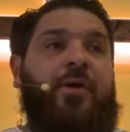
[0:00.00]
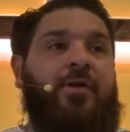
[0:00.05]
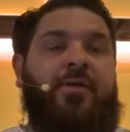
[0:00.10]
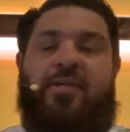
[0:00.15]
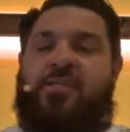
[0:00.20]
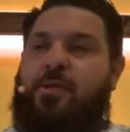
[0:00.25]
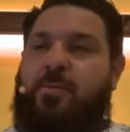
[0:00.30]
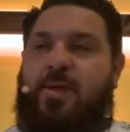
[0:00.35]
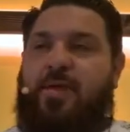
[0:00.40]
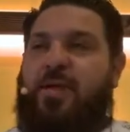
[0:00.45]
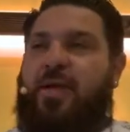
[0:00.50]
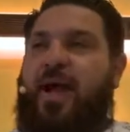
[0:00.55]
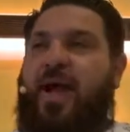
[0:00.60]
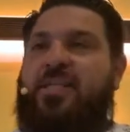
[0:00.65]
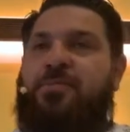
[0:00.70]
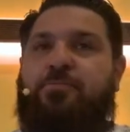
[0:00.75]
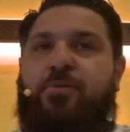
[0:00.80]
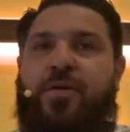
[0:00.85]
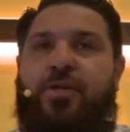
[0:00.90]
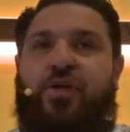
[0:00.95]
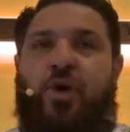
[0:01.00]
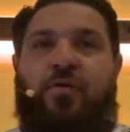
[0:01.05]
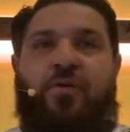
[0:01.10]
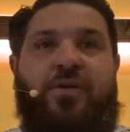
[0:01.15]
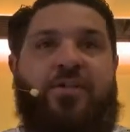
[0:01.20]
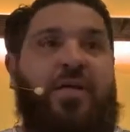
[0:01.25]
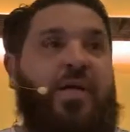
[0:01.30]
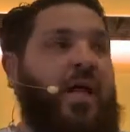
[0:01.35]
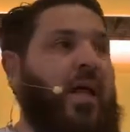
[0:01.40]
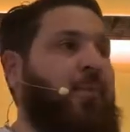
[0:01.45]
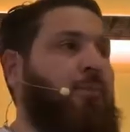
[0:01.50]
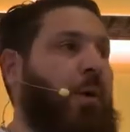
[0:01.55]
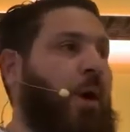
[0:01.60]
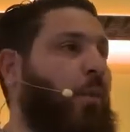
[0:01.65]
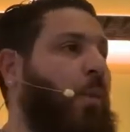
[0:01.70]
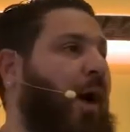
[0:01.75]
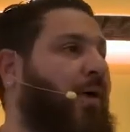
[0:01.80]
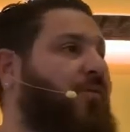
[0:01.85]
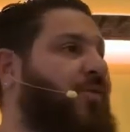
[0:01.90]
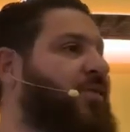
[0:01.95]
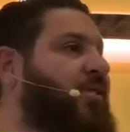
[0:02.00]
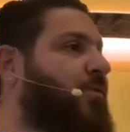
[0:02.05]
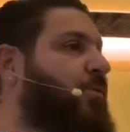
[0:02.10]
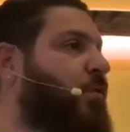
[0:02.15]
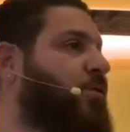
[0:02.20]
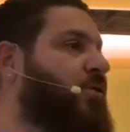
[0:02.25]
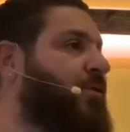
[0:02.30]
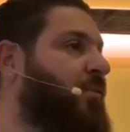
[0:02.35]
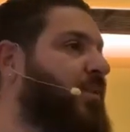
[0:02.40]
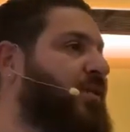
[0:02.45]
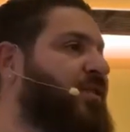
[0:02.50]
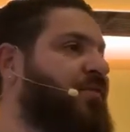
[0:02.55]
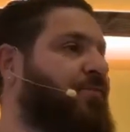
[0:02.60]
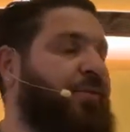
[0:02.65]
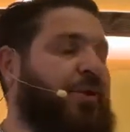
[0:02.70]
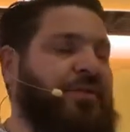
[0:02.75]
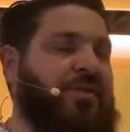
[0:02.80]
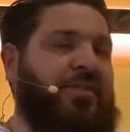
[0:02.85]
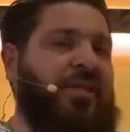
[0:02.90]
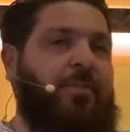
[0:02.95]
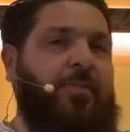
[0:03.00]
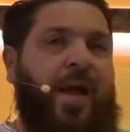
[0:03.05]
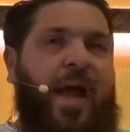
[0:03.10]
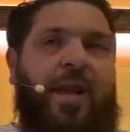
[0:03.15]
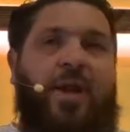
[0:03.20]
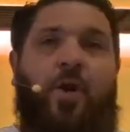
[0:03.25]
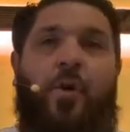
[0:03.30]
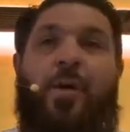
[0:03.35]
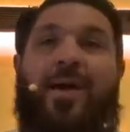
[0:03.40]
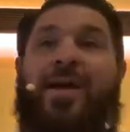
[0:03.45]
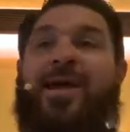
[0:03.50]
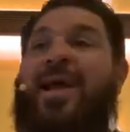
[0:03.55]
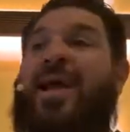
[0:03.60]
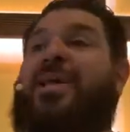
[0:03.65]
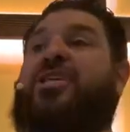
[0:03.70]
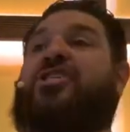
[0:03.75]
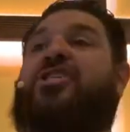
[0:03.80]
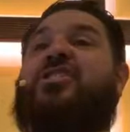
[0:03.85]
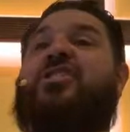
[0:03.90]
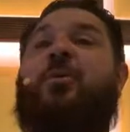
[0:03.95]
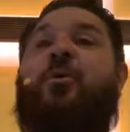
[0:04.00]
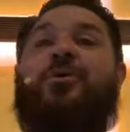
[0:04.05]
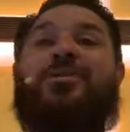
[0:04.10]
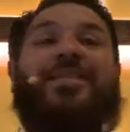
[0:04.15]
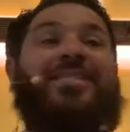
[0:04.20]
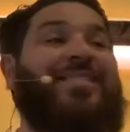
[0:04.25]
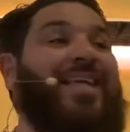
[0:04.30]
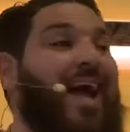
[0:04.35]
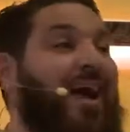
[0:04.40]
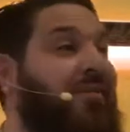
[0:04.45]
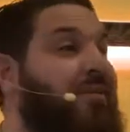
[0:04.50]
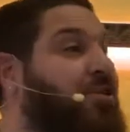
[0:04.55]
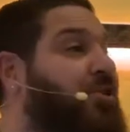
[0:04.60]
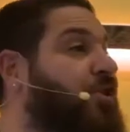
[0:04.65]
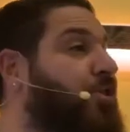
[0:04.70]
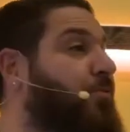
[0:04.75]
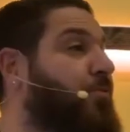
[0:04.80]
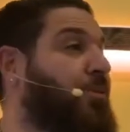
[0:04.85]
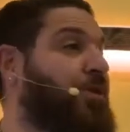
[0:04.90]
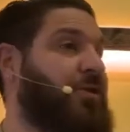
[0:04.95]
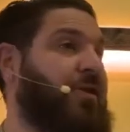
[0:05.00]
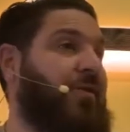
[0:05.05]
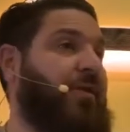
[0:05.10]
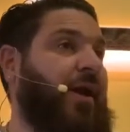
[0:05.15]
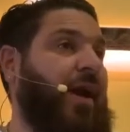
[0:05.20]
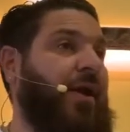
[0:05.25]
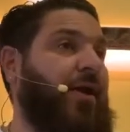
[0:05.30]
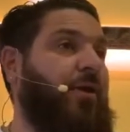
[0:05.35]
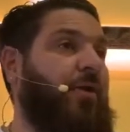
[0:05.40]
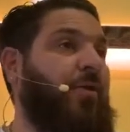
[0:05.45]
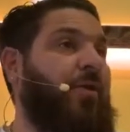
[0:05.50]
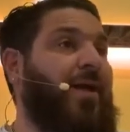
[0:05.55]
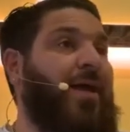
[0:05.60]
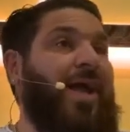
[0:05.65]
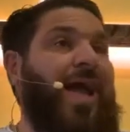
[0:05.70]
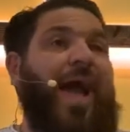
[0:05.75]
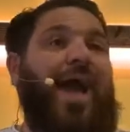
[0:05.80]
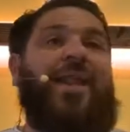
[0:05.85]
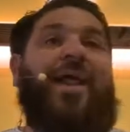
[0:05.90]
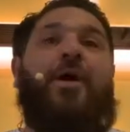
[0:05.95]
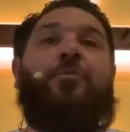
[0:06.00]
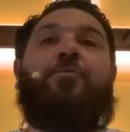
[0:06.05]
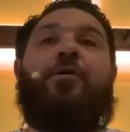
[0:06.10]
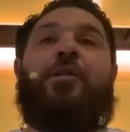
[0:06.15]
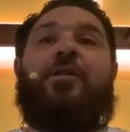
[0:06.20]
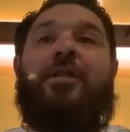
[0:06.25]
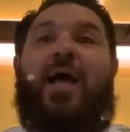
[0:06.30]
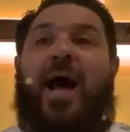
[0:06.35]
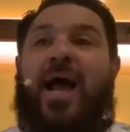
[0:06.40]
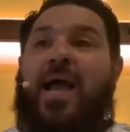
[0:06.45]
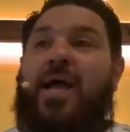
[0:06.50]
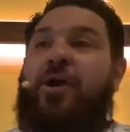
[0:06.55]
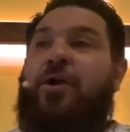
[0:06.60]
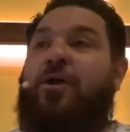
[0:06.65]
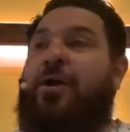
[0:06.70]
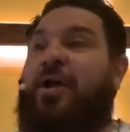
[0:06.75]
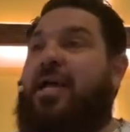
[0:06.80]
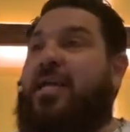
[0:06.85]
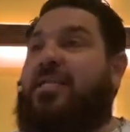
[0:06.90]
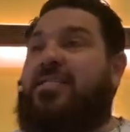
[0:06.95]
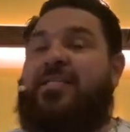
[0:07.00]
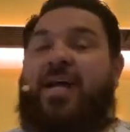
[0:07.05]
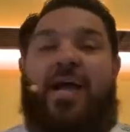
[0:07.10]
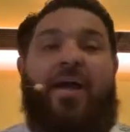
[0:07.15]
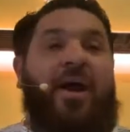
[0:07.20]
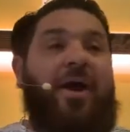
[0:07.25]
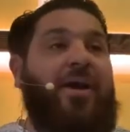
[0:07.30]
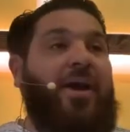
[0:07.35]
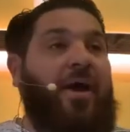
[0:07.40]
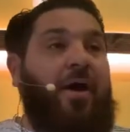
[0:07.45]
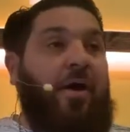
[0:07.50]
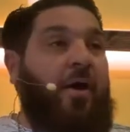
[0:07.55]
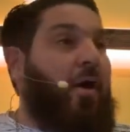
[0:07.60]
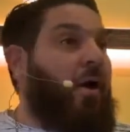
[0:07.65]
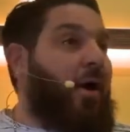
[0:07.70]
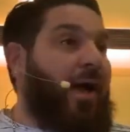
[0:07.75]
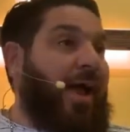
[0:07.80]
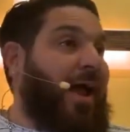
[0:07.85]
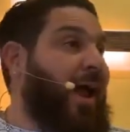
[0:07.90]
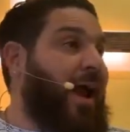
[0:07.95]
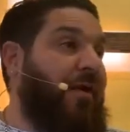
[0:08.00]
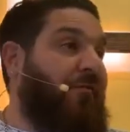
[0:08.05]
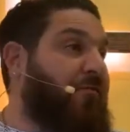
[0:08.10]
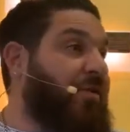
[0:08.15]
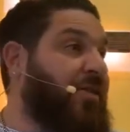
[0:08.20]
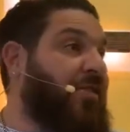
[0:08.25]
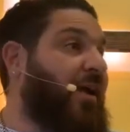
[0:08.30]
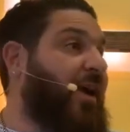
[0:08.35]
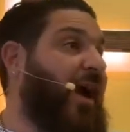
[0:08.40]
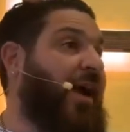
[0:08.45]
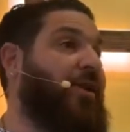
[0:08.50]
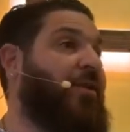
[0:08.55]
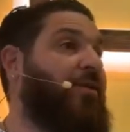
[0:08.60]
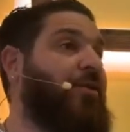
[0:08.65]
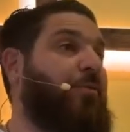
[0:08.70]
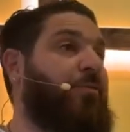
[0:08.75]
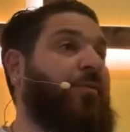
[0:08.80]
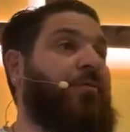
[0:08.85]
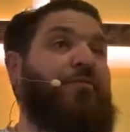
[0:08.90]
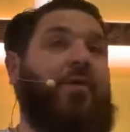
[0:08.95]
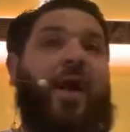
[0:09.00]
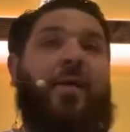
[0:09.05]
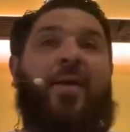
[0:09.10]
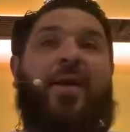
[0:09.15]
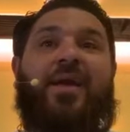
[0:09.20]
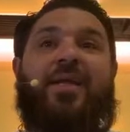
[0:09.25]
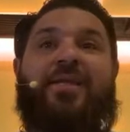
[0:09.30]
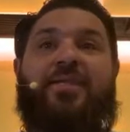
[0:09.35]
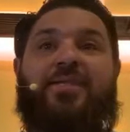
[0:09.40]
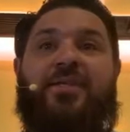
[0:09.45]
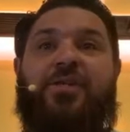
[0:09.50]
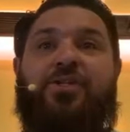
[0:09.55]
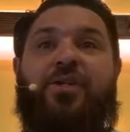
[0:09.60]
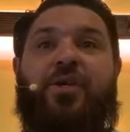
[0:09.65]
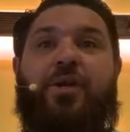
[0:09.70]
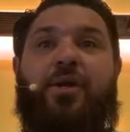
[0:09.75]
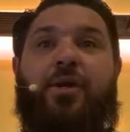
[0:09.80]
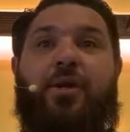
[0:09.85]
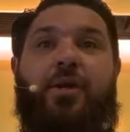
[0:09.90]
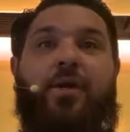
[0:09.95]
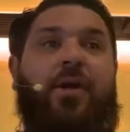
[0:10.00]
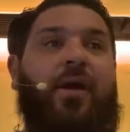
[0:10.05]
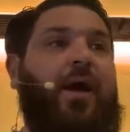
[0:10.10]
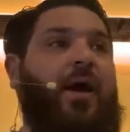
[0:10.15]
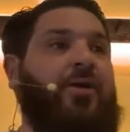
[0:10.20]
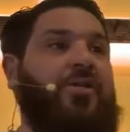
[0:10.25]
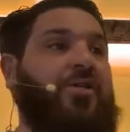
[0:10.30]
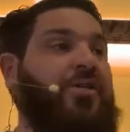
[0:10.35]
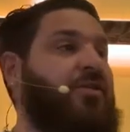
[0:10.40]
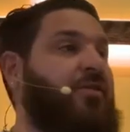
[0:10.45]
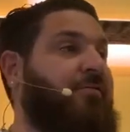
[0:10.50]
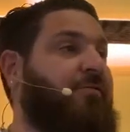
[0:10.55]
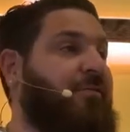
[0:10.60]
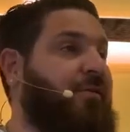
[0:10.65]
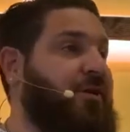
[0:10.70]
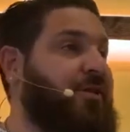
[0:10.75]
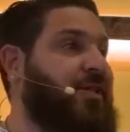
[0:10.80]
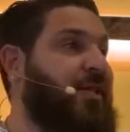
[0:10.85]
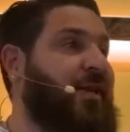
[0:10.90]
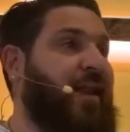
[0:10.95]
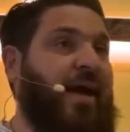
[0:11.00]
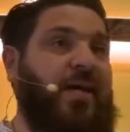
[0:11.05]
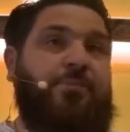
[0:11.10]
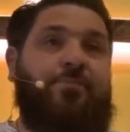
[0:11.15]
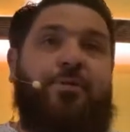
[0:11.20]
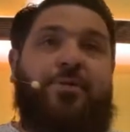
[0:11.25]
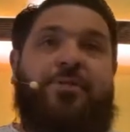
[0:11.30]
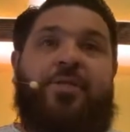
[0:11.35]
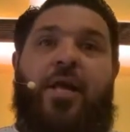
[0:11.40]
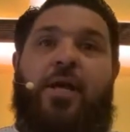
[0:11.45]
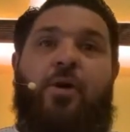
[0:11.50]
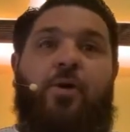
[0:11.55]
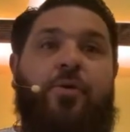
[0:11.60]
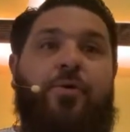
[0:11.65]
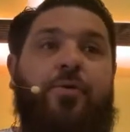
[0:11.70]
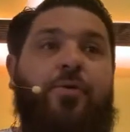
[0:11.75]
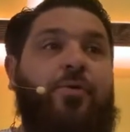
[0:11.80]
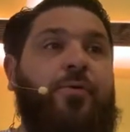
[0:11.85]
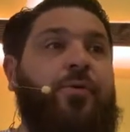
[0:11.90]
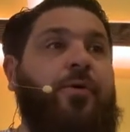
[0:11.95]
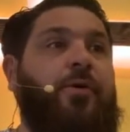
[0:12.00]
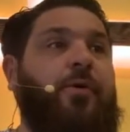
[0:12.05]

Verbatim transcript: Does it make you guys pushovers? My wife is the most submissive person to me I know, and she's the most intelligent person that I know. And I rely on her insight on everything I do before I make a decision. She's the first and last person I go to.